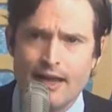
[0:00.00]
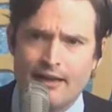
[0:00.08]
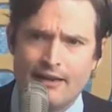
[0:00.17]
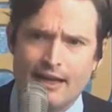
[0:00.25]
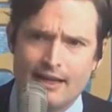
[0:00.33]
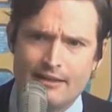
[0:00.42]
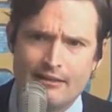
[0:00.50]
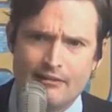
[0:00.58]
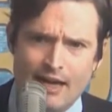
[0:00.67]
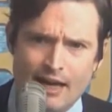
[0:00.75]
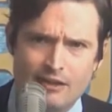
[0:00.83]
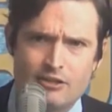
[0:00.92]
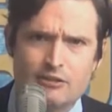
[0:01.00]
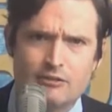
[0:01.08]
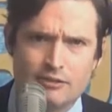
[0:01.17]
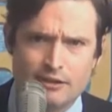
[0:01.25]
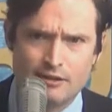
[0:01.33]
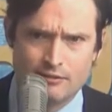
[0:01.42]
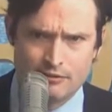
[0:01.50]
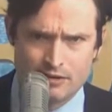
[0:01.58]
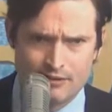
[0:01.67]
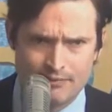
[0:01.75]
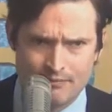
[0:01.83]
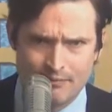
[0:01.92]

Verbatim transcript: And the idea of casual use